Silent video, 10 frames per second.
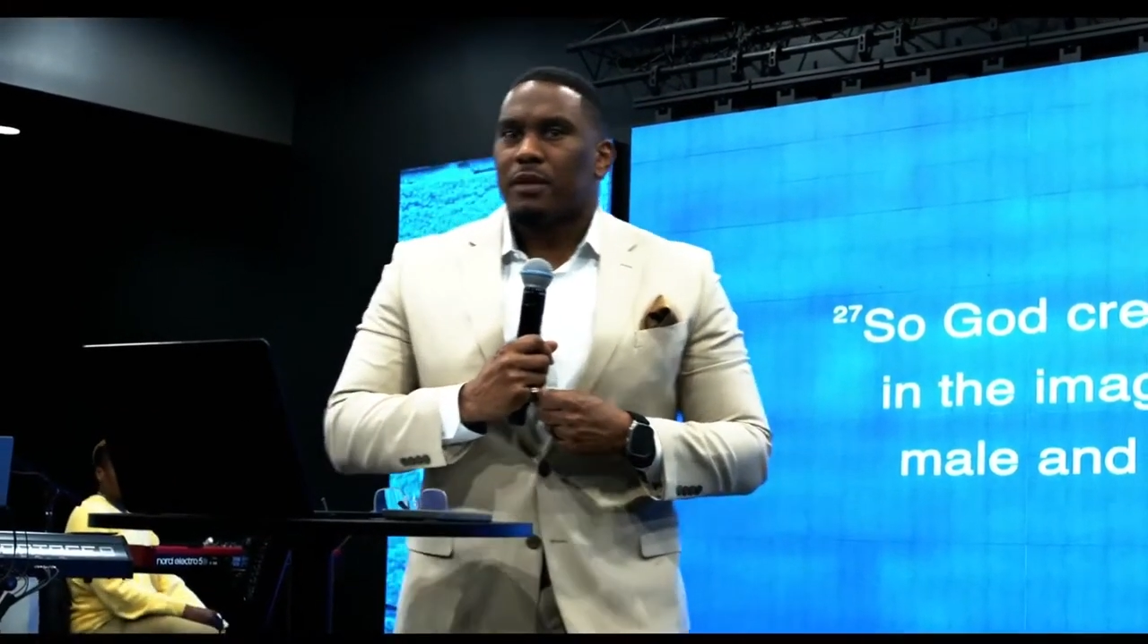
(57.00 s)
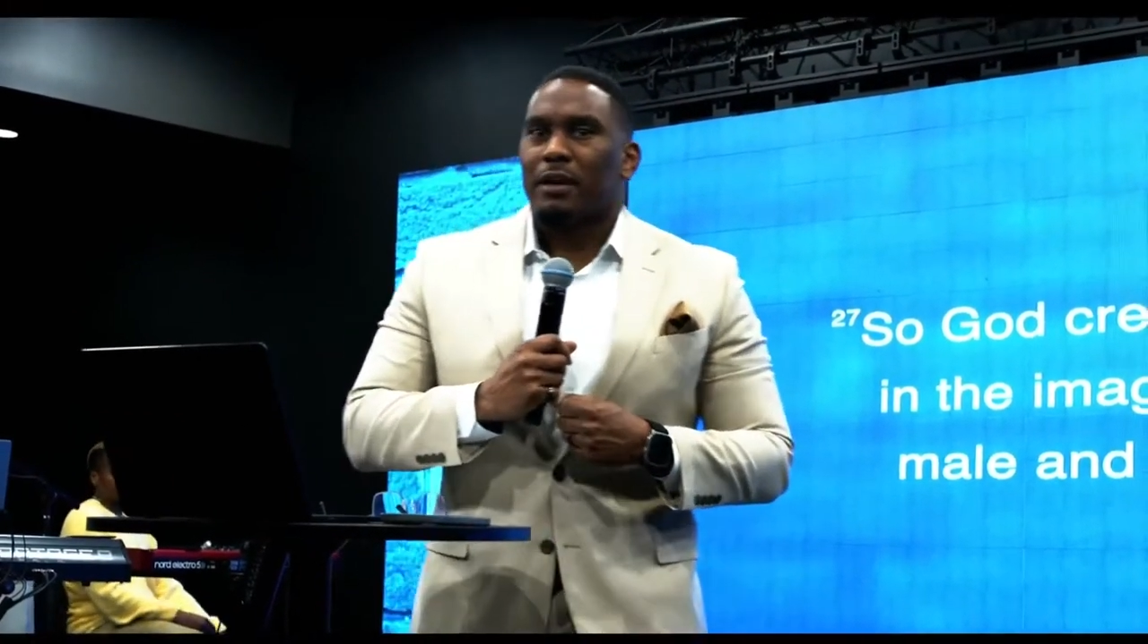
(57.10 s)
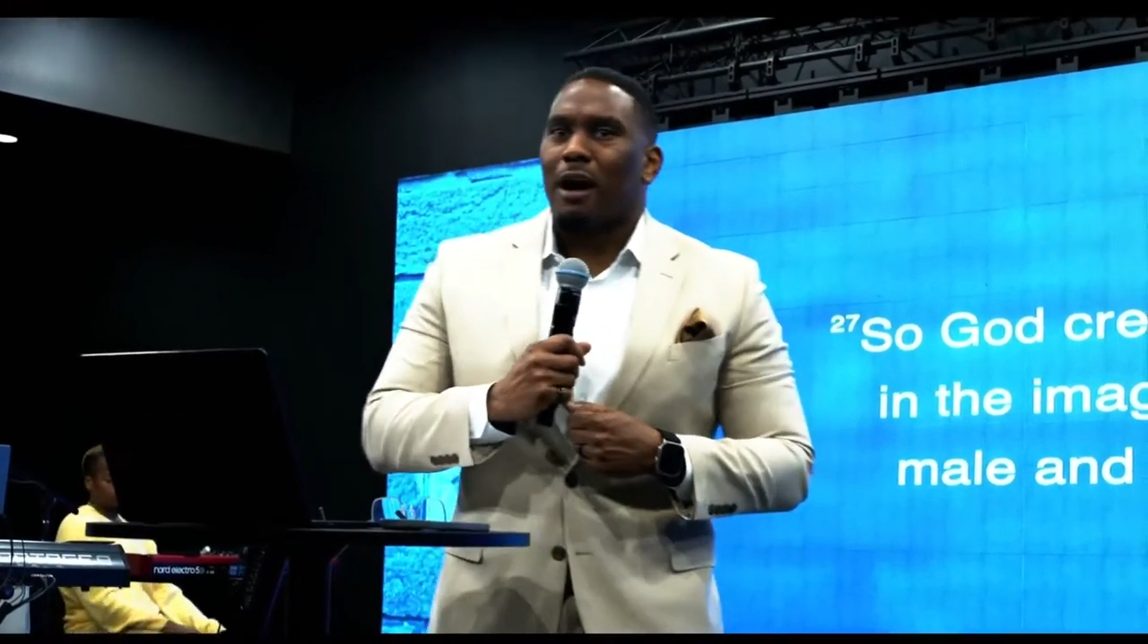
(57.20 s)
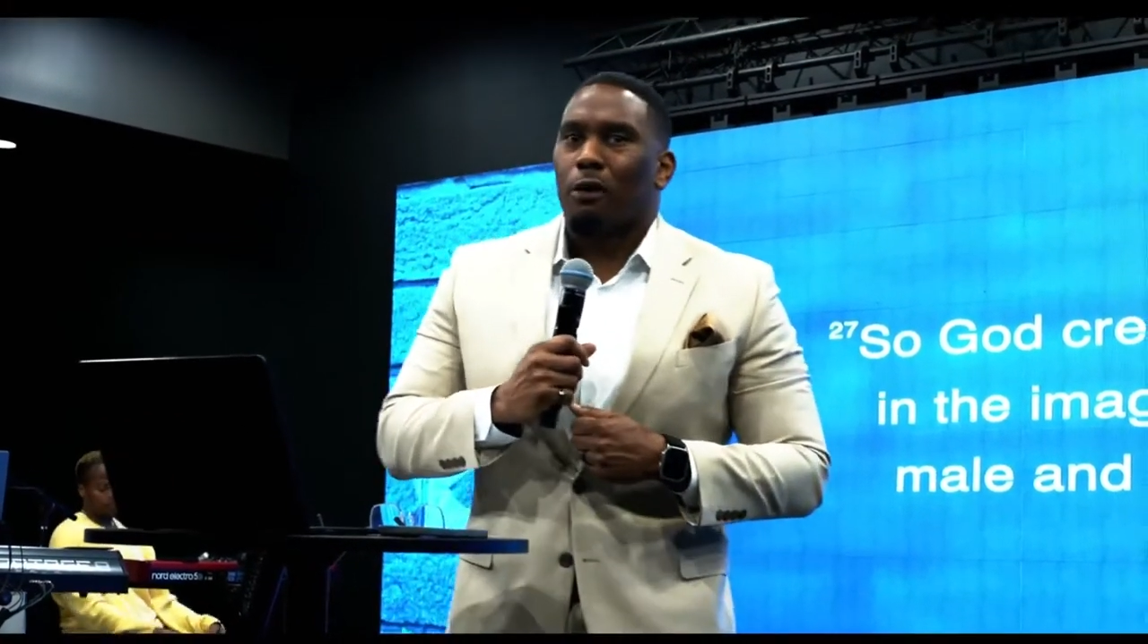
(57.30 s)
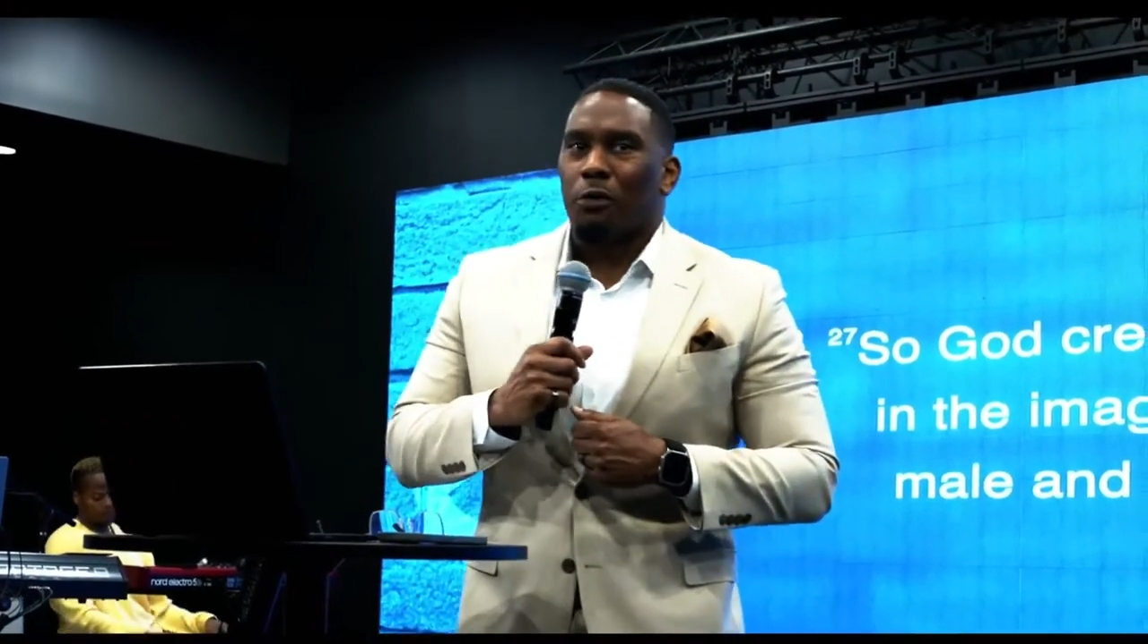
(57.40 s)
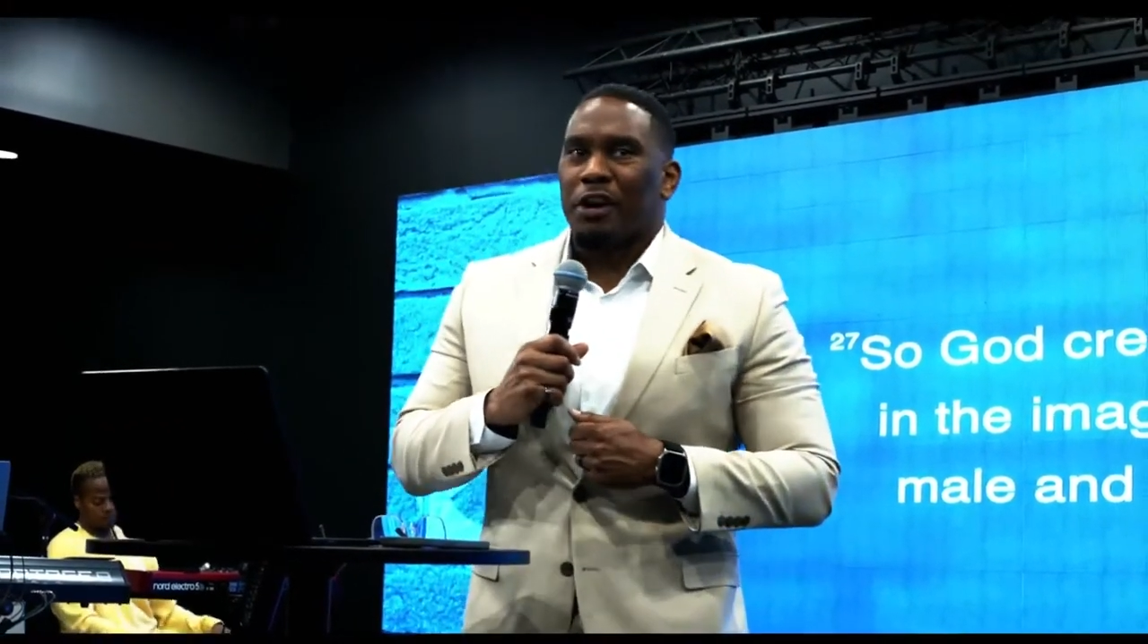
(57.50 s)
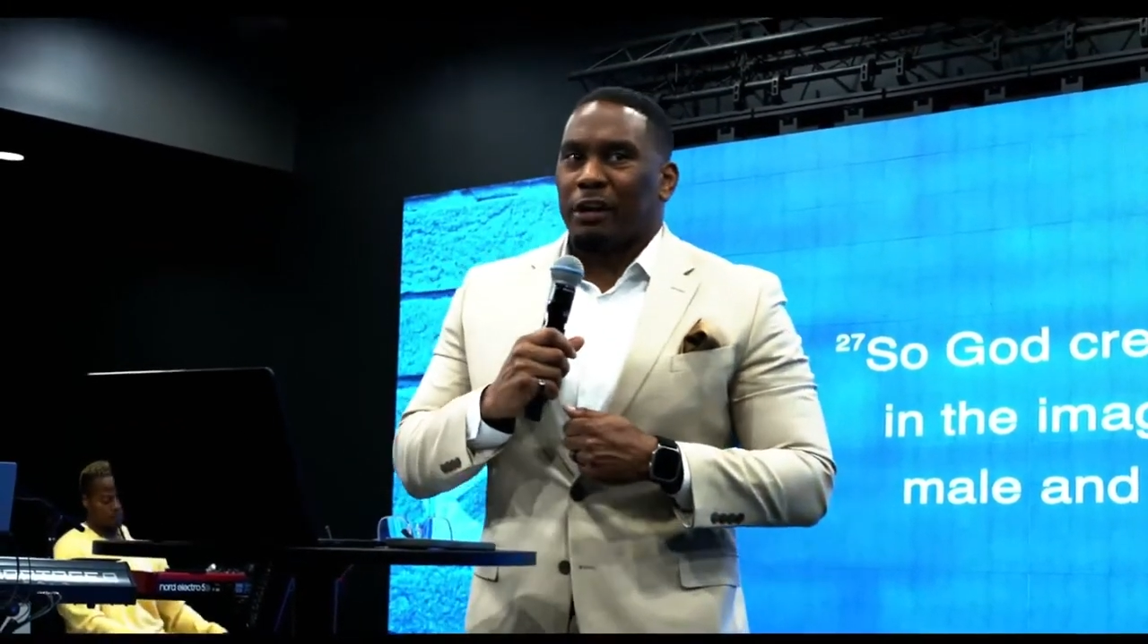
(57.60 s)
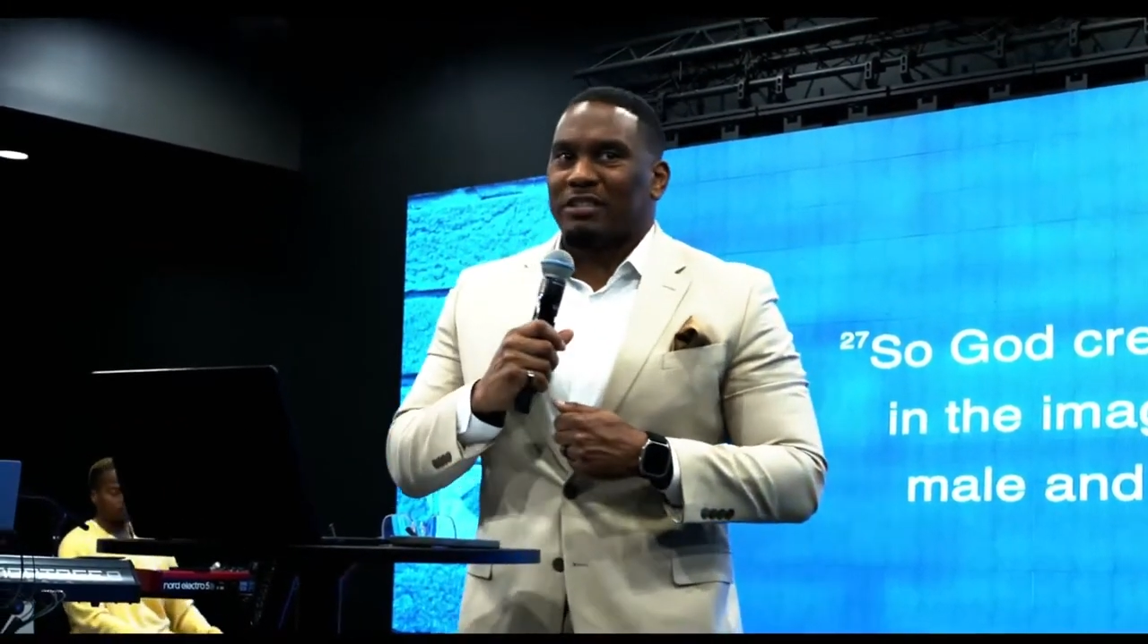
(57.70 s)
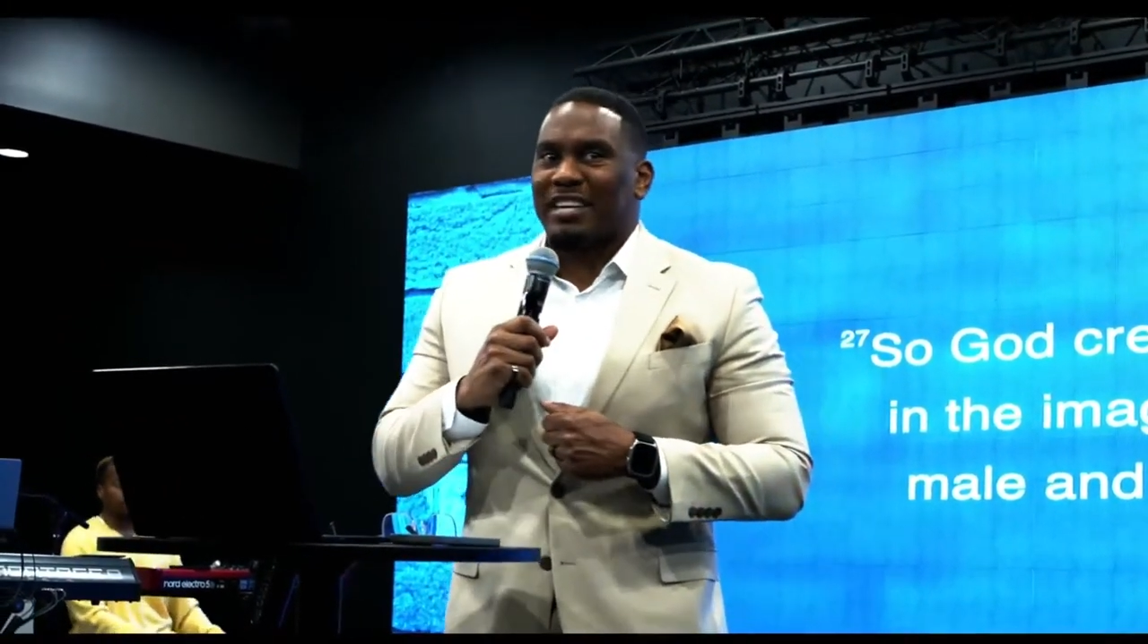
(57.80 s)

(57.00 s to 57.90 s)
Y'all real